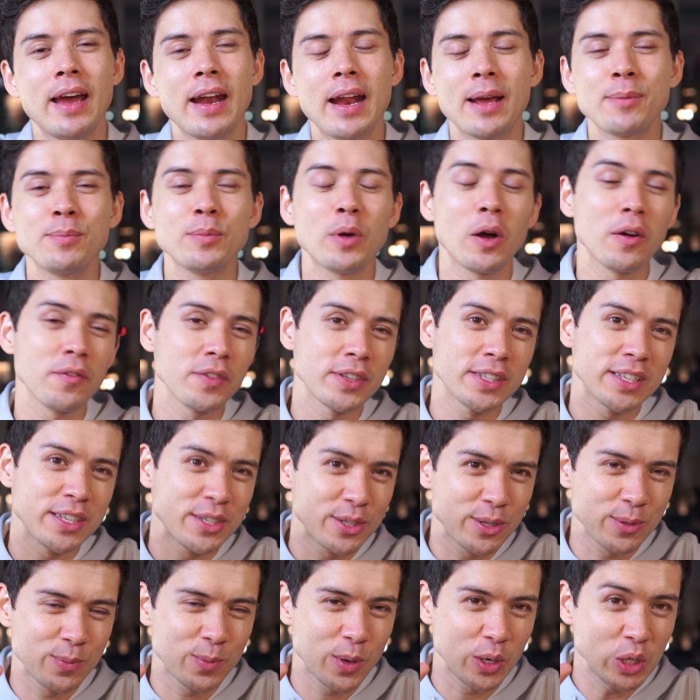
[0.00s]
And I'm obviously
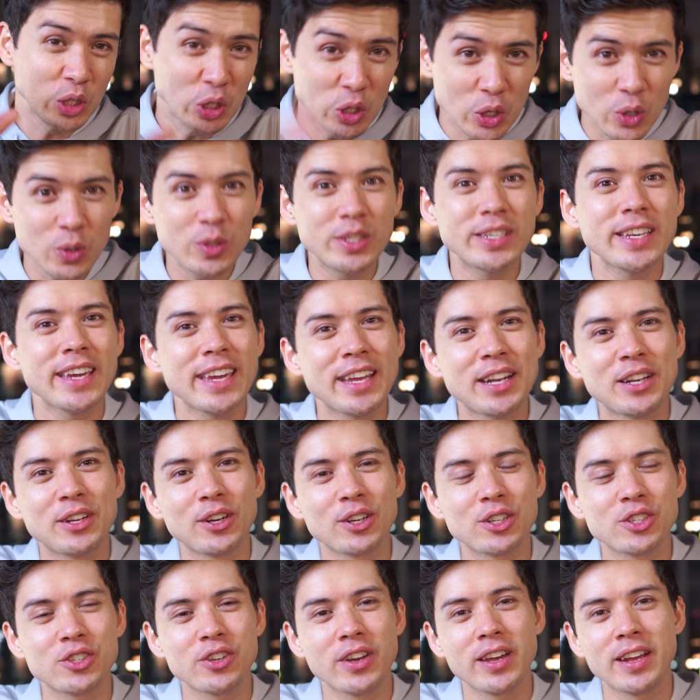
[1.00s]
someone new to
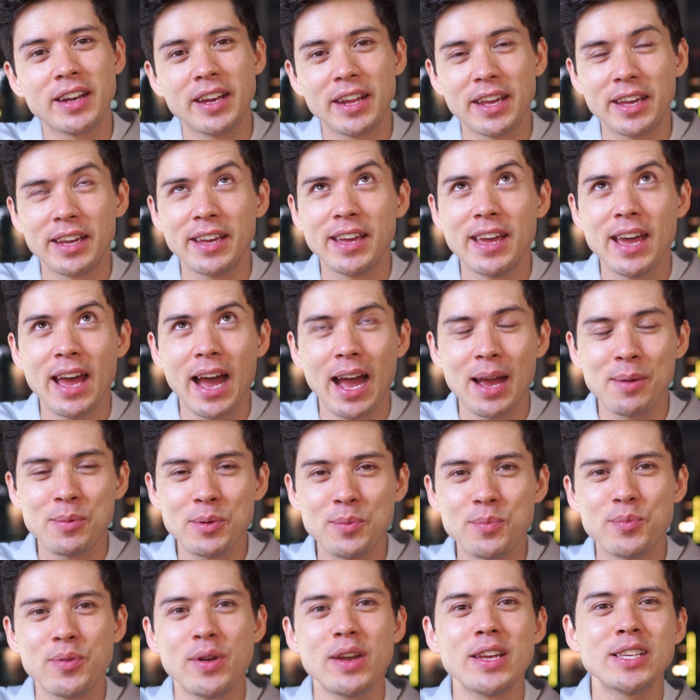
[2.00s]
indoor training. I'm
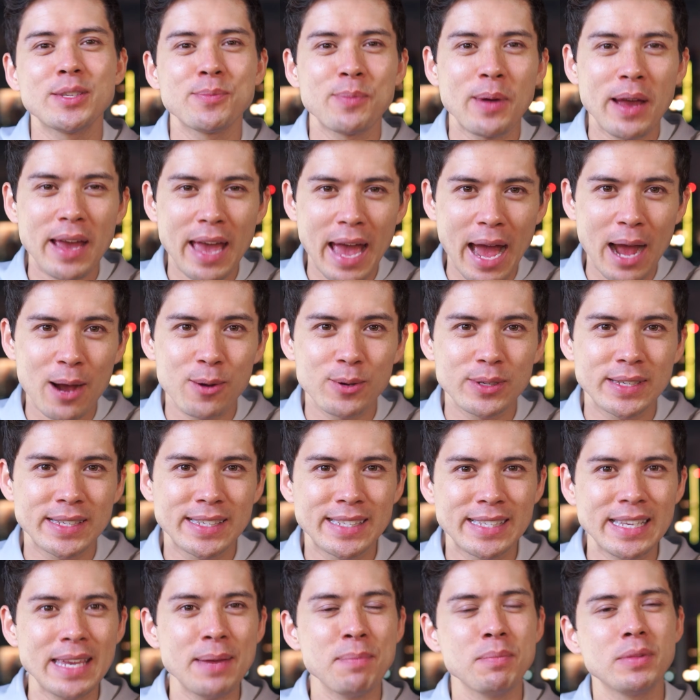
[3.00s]
impressed by how
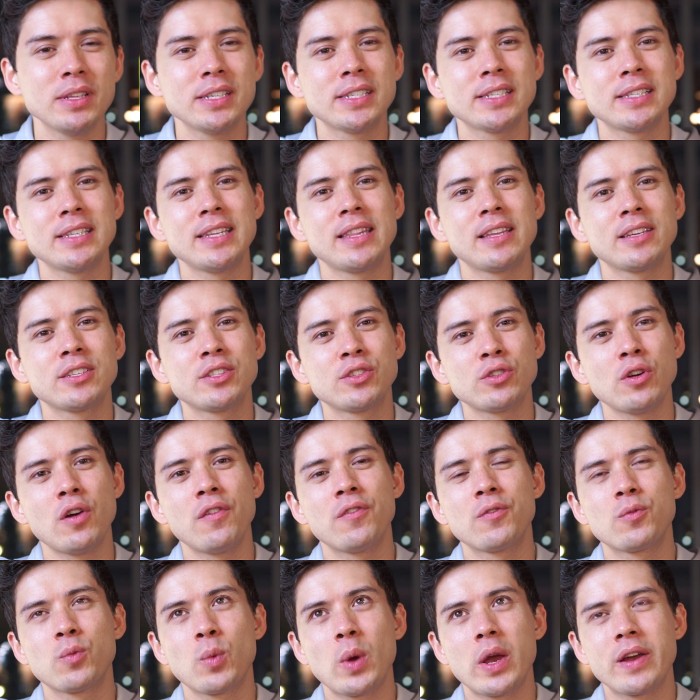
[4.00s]
seamlessly the
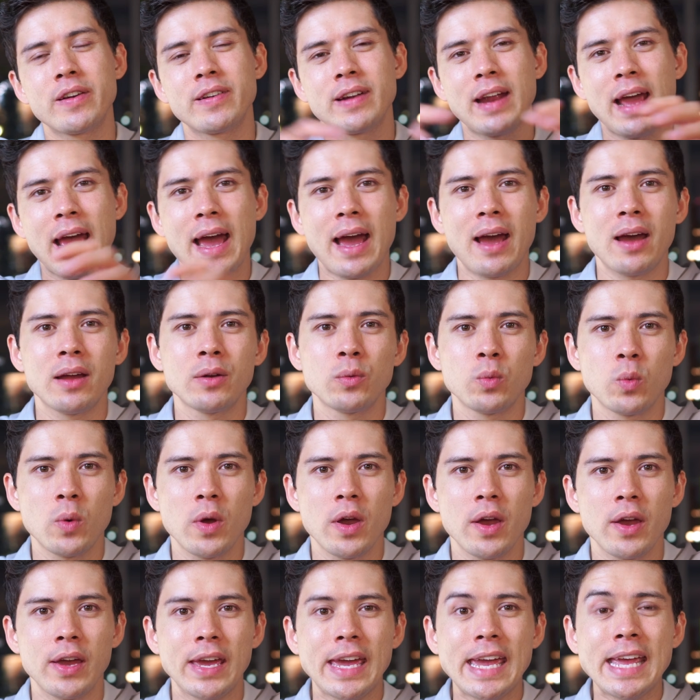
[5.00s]
software and
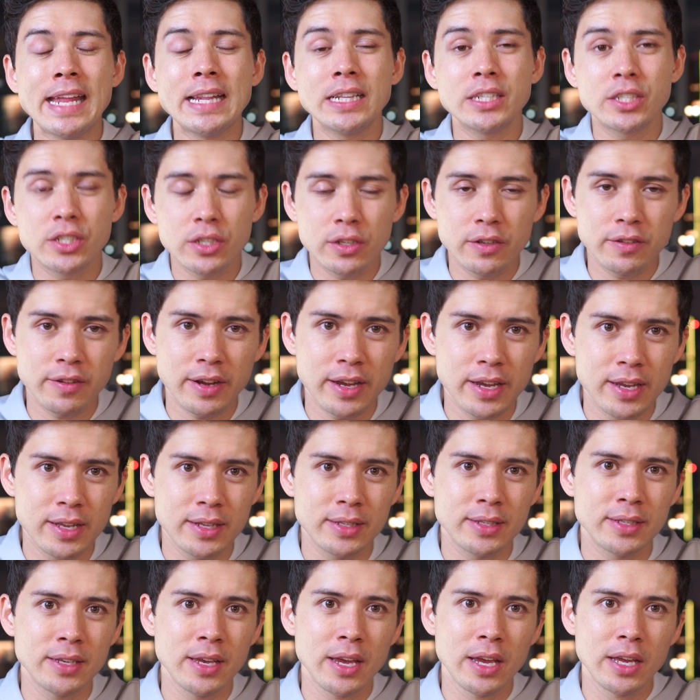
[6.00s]
hardware
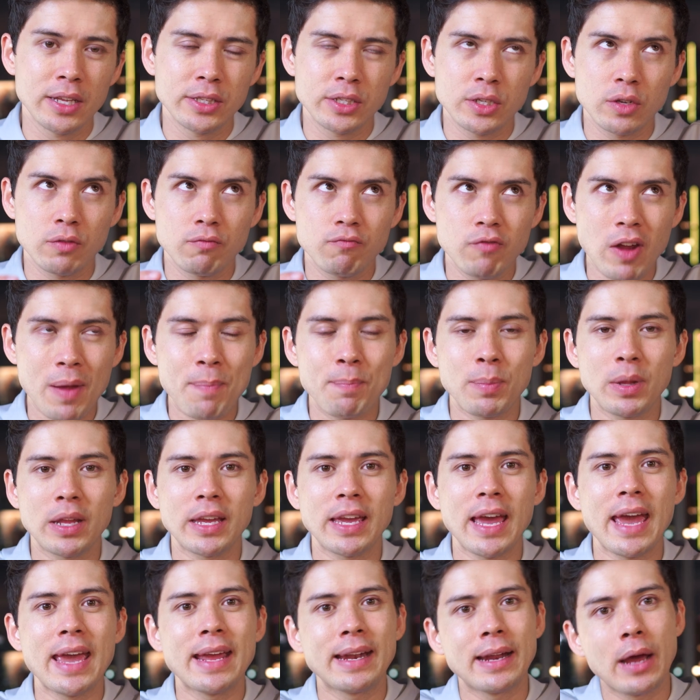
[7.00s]
integrate to
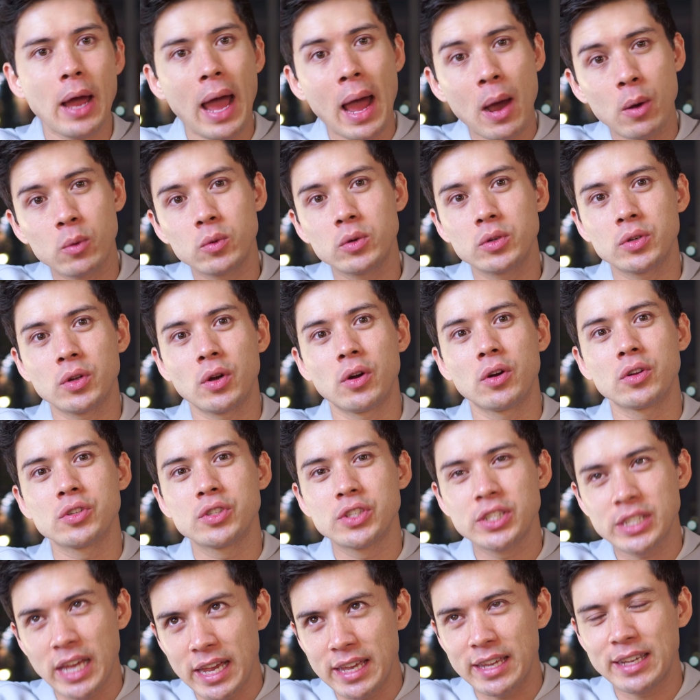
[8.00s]
replicate outdoor
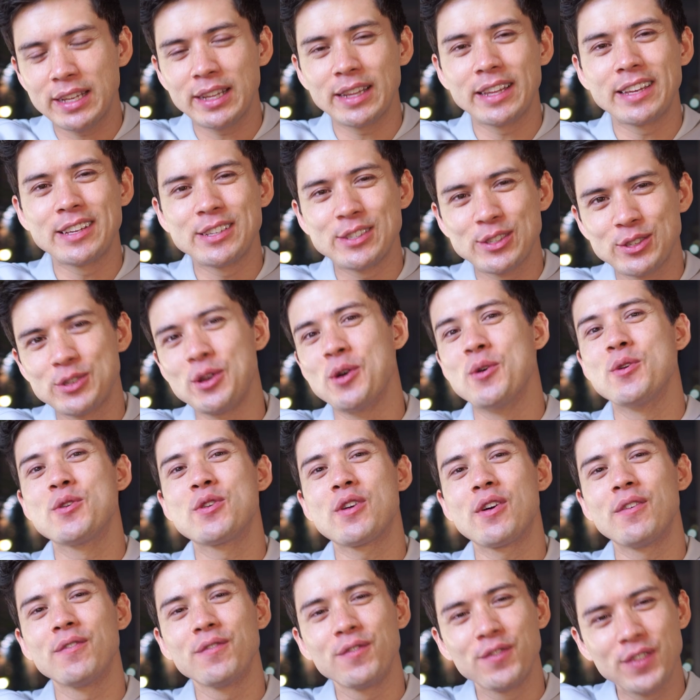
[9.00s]
cycling so
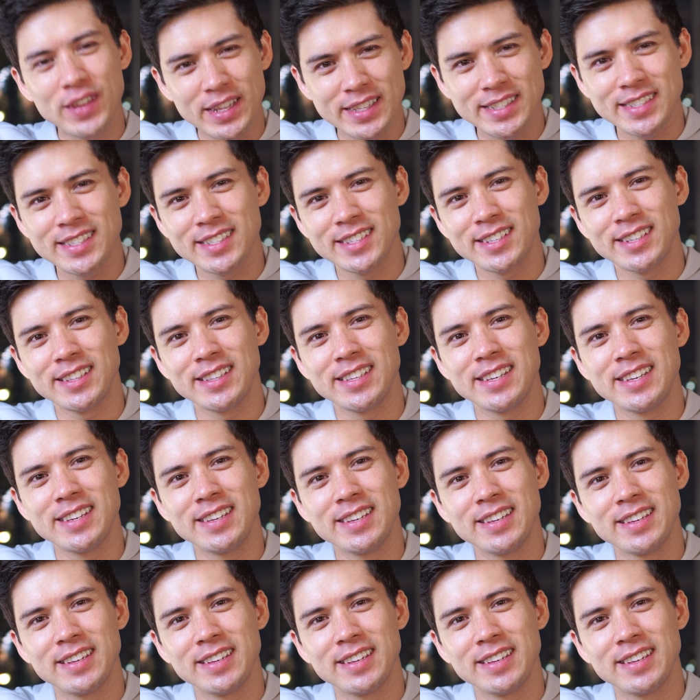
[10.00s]
convincingly. I